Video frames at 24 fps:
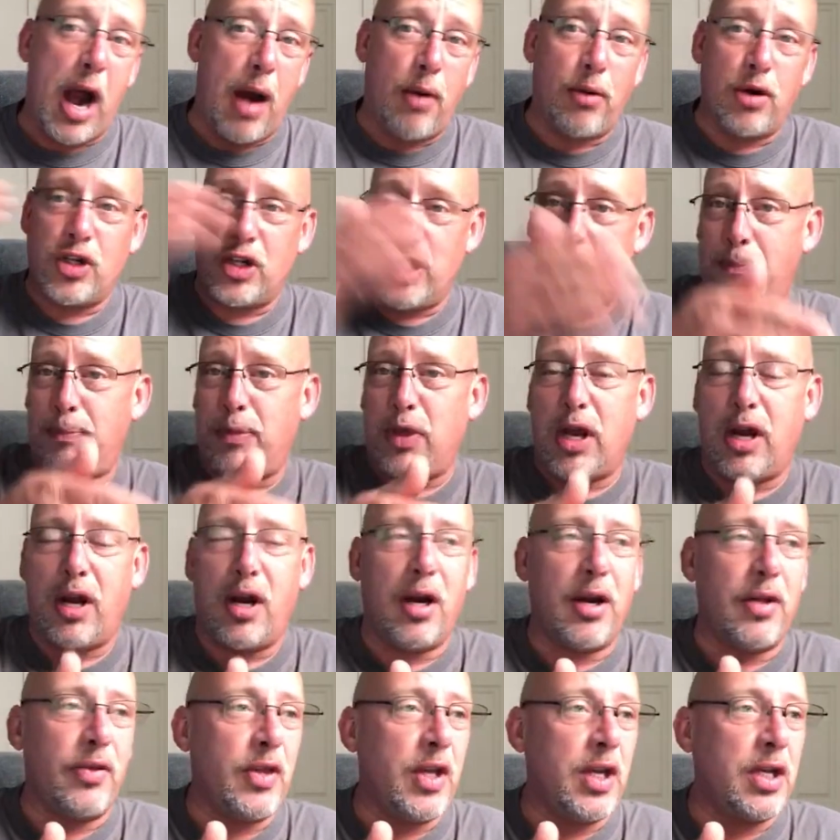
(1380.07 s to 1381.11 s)
hours up
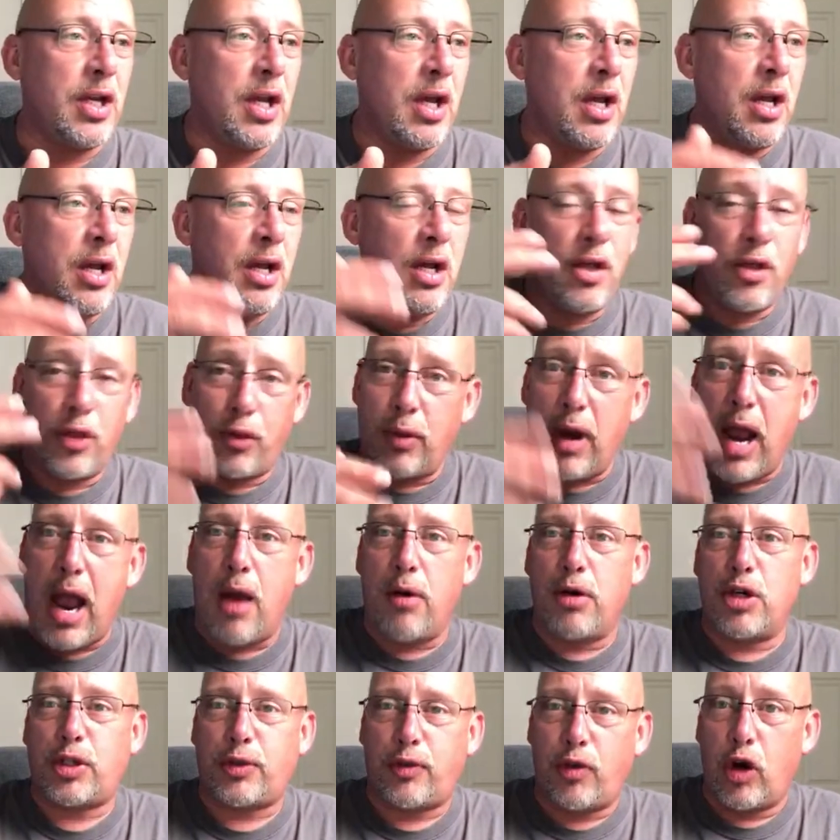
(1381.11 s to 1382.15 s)
there, and then three
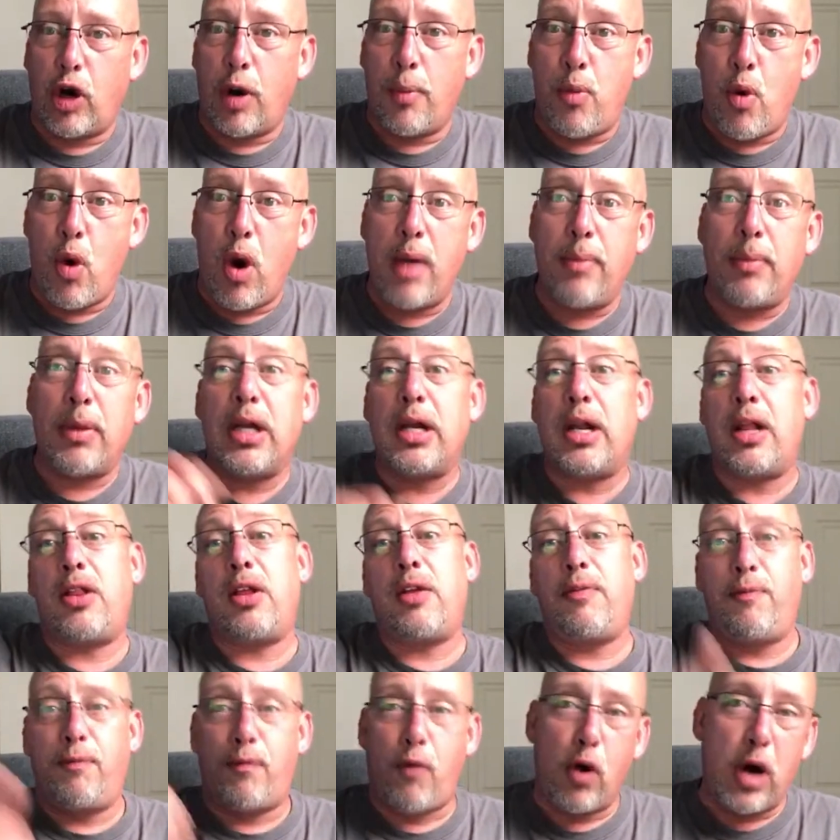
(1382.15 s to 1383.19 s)
hours for an appointment and
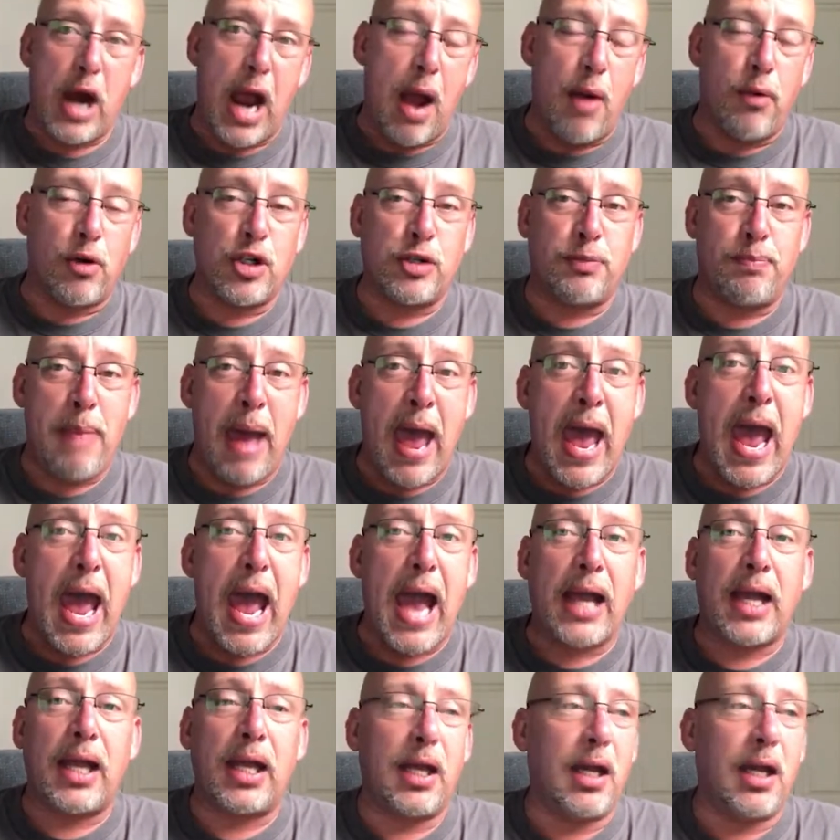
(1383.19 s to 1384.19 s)
then four hours back.